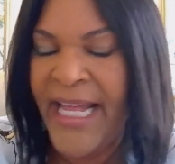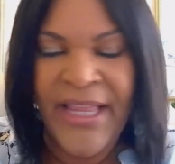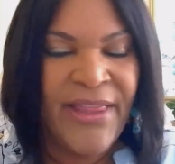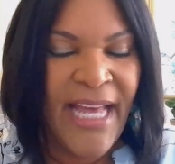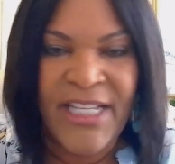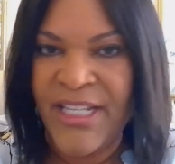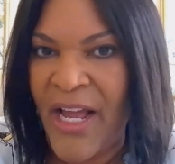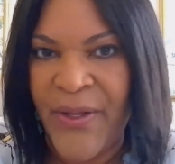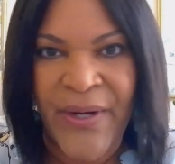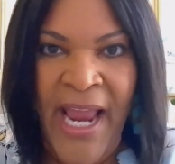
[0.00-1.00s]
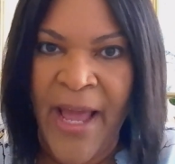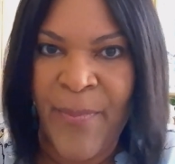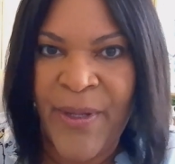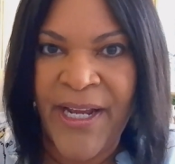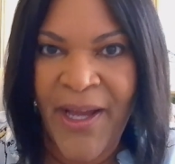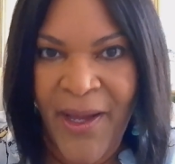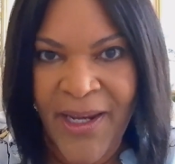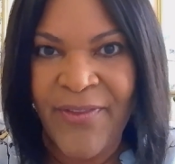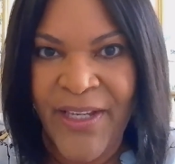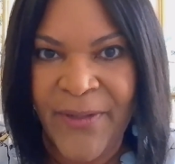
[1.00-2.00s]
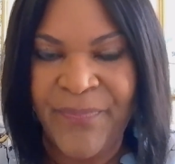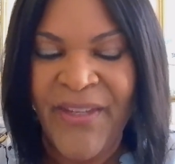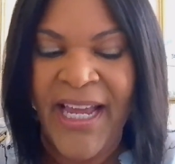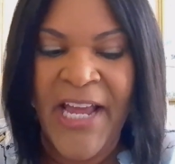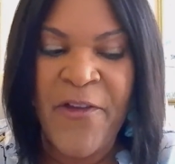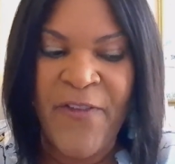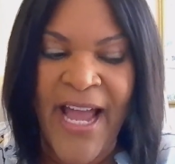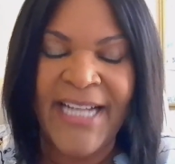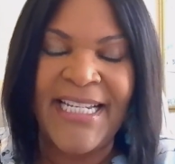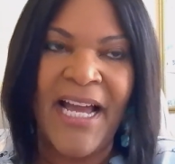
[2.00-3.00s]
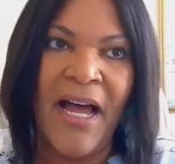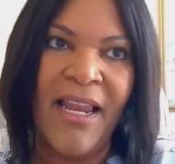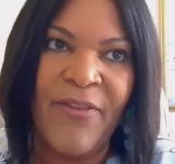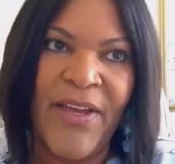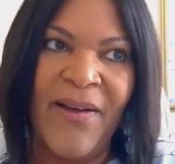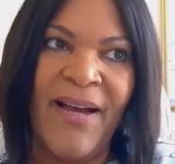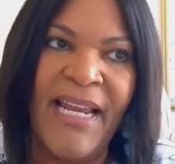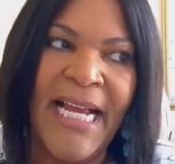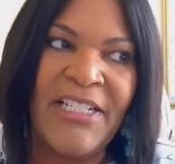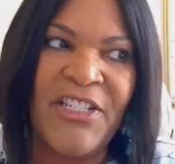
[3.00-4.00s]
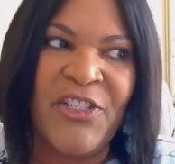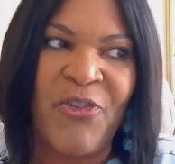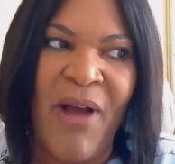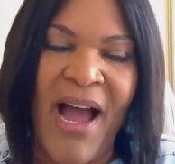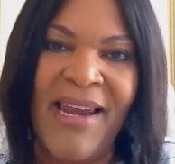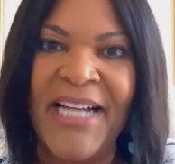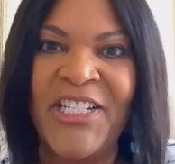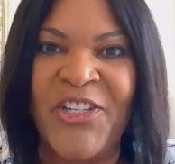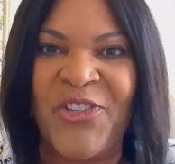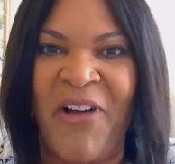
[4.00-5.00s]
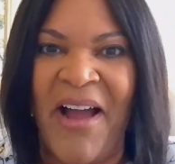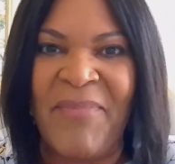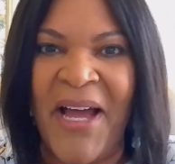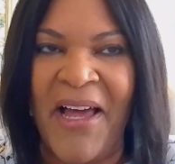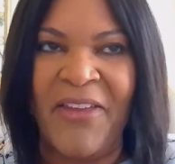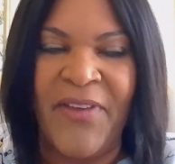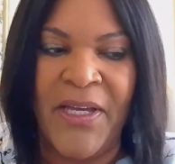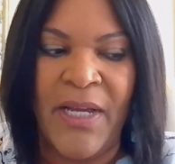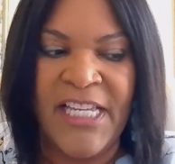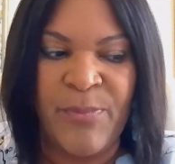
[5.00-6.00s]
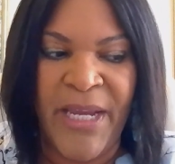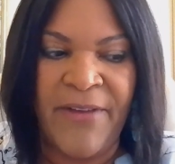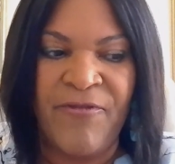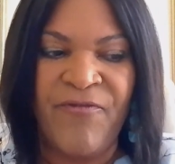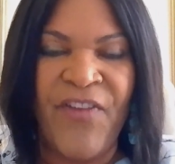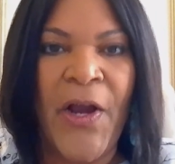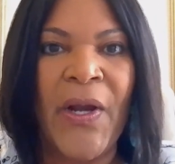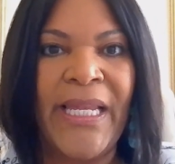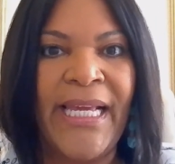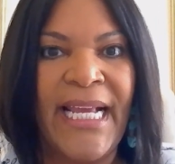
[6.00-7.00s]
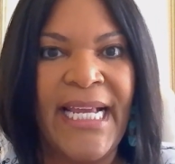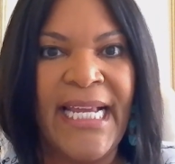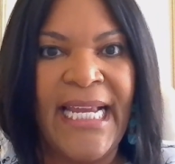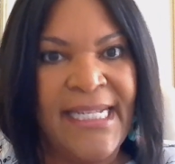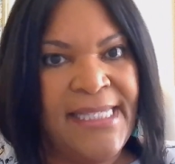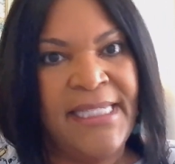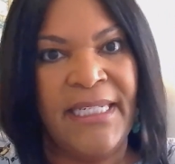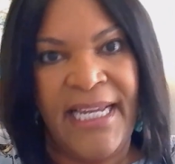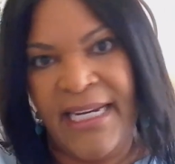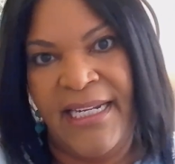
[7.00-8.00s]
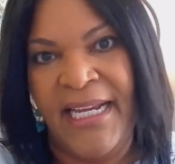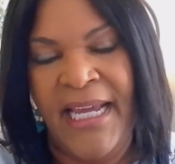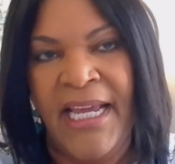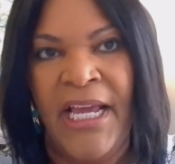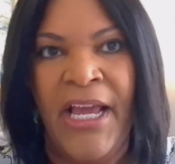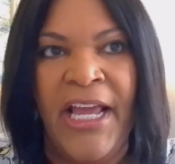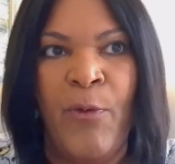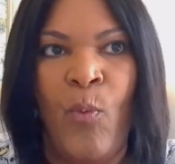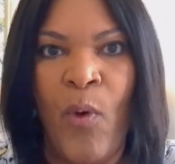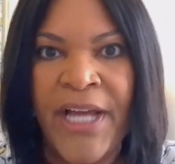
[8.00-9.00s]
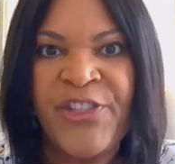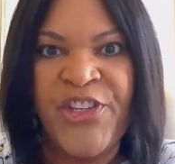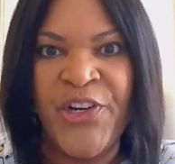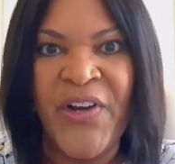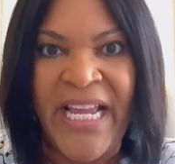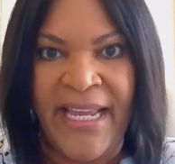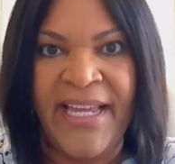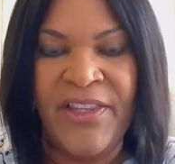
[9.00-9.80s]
that's not going to happen in Colleyville. In fact, Colleyville, I like to describe Colleyville as being fairly insulated. Once you're in